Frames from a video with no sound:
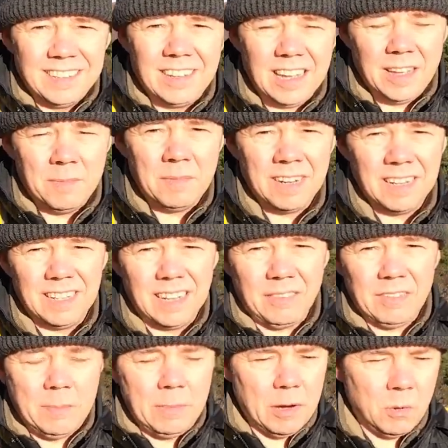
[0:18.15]
Um,
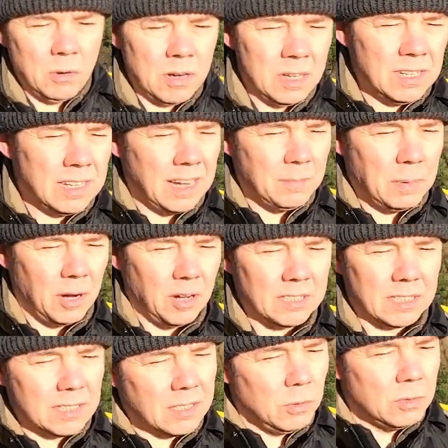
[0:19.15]
lovely meal, cut
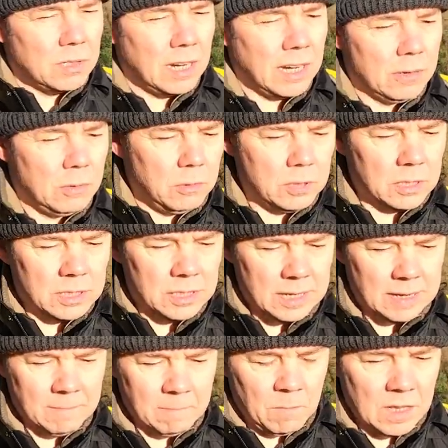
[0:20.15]
pints, talked to locals.
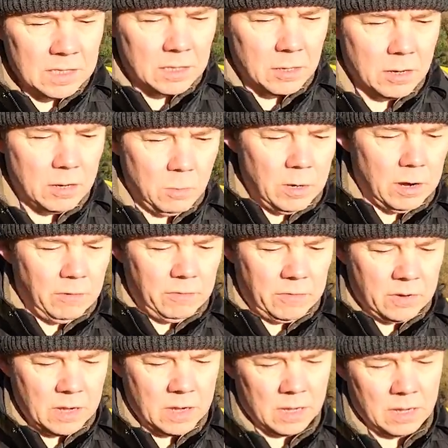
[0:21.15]
So we're off
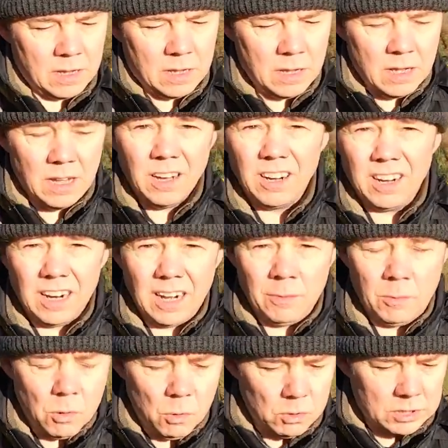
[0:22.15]
on
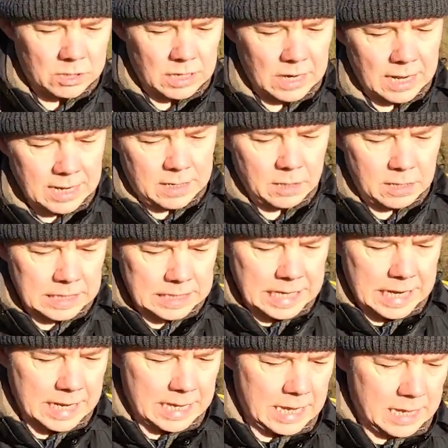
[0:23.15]
another walk today, New Year's
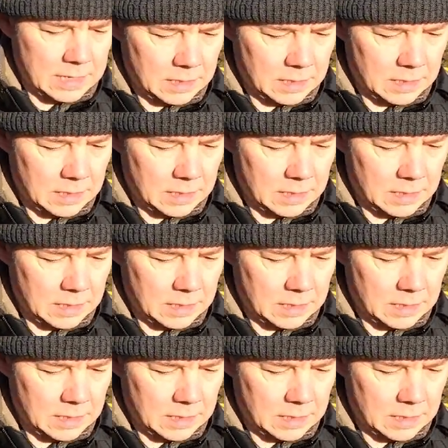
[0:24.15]
Day.